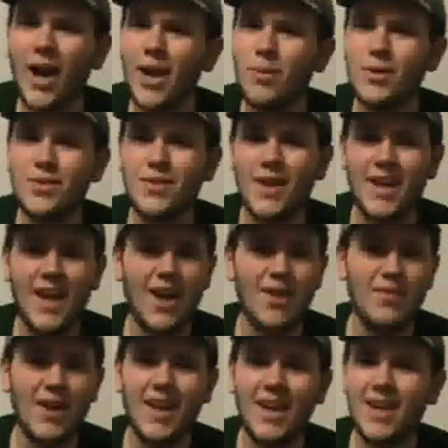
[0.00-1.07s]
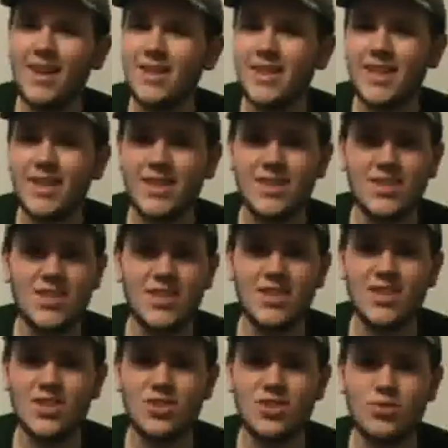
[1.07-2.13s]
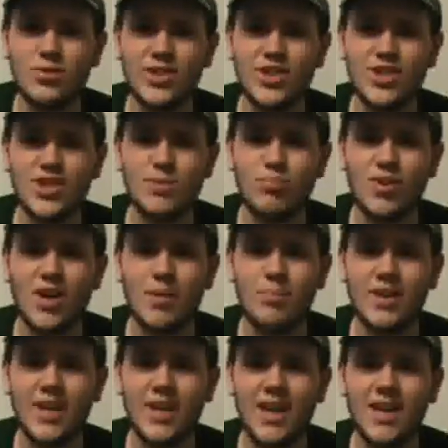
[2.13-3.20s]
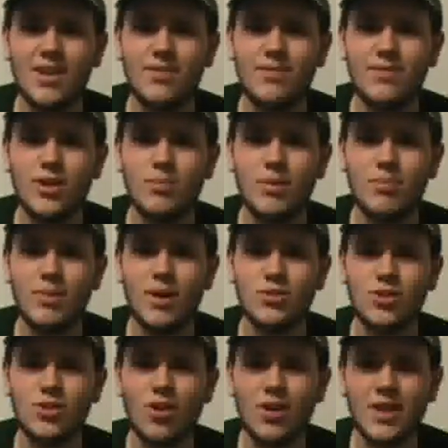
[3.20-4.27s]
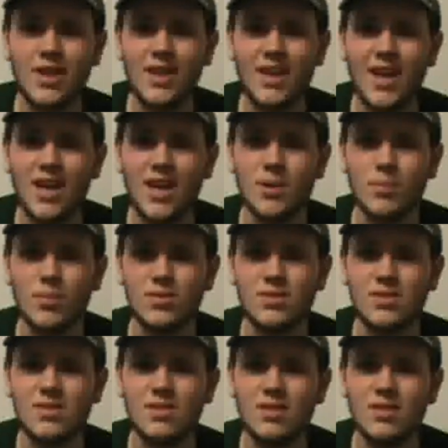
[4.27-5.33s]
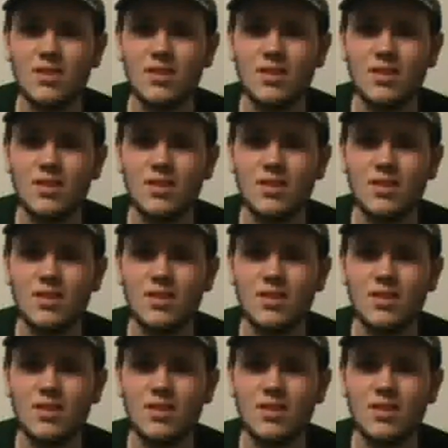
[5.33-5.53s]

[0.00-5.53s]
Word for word: Why would they have aliens in this Christian propaganda film about talking animals?